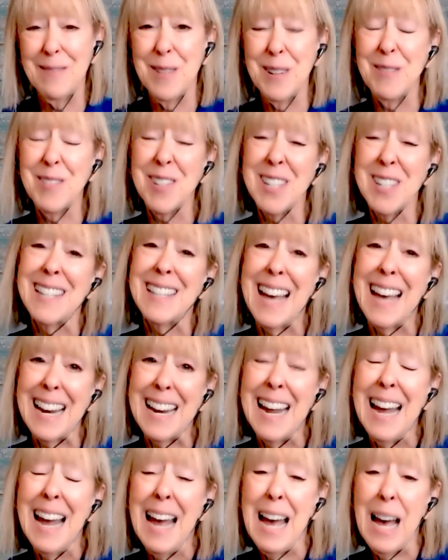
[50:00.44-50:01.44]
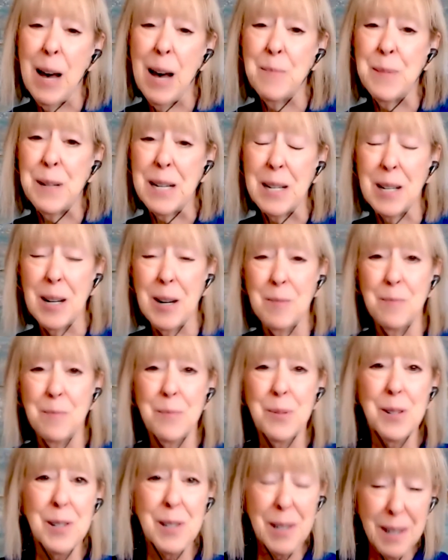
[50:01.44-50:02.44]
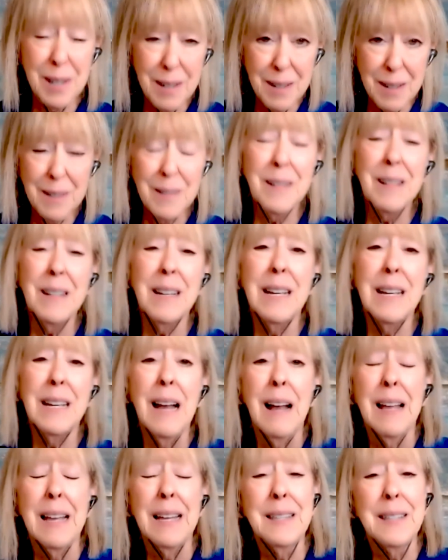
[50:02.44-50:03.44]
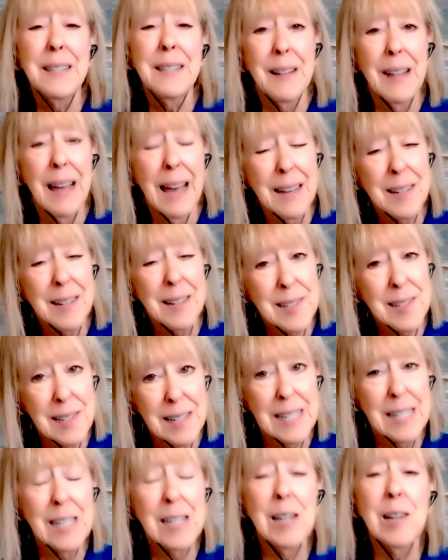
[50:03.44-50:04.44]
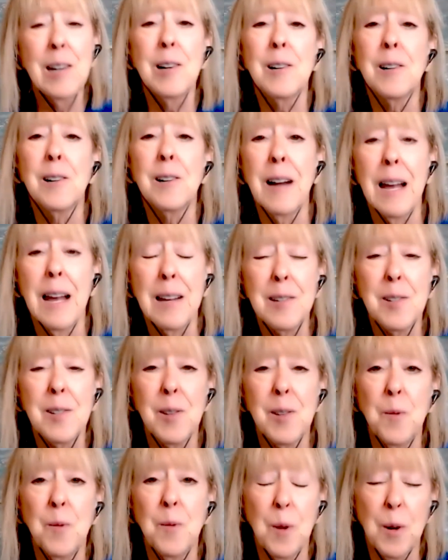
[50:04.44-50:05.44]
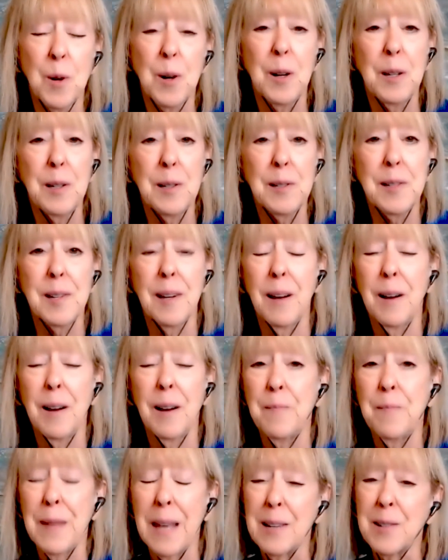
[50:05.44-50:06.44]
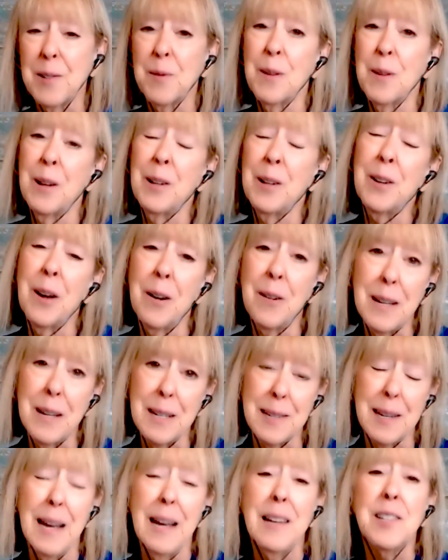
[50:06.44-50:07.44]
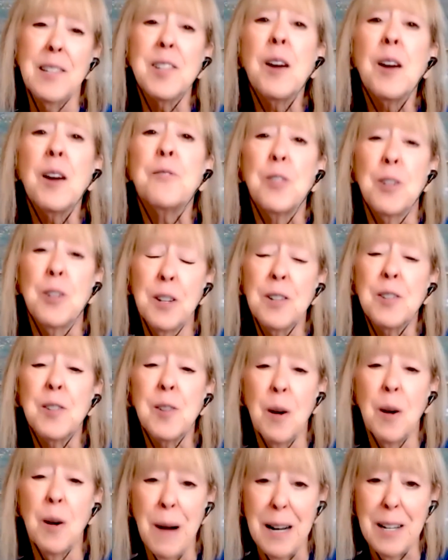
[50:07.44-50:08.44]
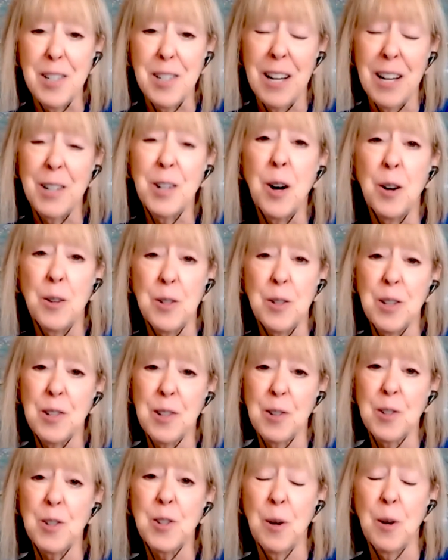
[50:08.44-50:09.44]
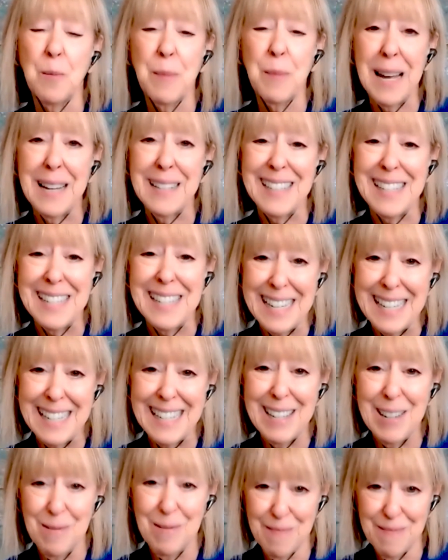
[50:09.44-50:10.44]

we've seen that happening, particularly in the last year, as the world, as we all know, has suffered so much, and coaches are so badly needed.